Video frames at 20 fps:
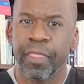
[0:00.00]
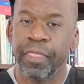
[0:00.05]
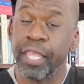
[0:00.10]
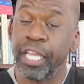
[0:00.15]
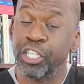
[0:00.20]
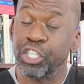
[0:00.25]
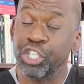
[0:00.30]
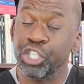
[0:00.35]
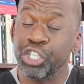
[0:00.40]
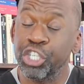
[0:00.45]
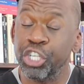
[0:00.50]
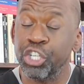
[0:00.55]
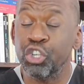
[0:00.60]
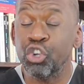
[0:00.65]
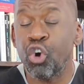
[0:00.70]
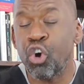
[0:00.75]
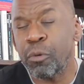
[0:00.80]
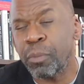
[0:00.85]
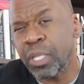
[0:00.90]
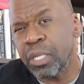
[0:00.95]
that should
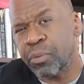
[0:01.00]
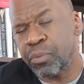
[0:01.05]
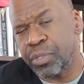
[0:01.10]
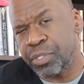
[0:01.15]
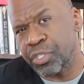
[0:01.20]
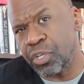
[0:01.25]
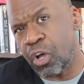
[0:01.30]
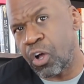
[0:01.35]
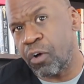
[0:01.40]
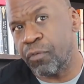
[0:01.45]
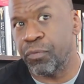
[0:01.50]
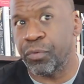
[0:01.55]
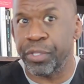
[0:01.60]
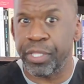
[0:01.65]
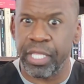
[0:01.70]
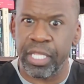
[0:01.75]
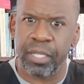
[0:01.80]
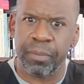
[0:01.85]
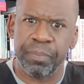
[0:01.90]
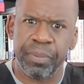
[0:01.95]
normally resolve
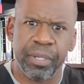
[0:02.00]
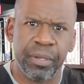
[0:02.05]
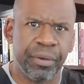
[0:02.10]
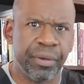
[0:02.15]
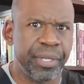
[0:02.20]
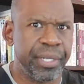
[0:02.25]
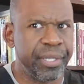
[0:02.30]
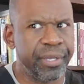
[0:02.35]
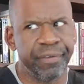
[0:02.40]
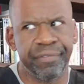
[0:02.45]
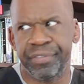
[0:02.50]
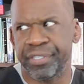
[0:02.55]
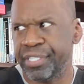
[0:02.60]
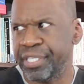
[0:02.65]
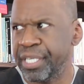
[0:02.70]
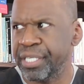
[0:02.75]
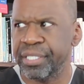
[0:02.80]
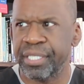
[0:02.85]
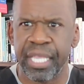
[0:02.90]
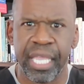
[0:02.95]
within a period of
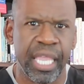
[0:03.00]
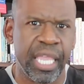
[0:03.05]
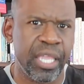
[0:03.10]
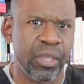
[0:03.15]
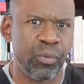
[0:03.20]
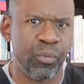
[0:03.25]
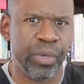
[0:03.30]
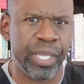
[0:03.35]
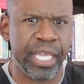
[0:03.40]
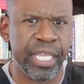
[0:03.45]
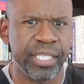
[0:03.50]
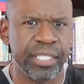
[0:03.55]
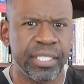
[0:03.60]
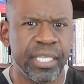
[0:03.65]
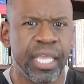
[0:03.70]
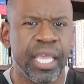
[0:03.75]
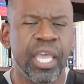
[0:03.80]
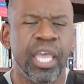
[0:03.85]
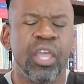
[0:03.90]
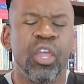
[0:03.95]
six to eight
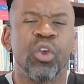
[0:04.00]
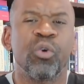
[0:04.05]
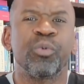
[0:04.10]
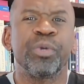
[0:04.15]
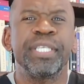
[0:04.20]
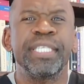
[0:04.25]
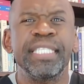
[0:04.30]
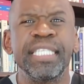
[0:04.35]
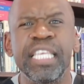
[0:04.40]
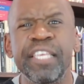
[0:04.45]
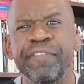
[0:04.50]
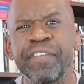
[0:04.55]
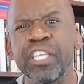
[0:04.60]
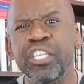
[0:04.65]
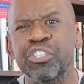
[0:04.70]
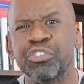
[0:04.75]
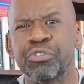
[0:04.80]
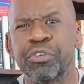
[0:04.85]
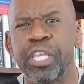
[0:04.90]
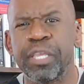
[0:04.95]
weeks
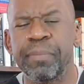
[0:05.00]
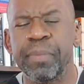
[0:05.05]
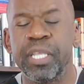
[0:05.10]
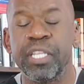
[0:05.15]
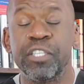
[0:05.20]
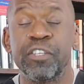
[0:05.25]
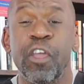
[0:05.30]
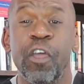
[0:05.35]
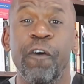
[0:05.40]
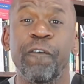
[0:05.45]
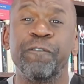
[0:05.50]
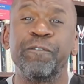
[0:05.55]
receiving treatment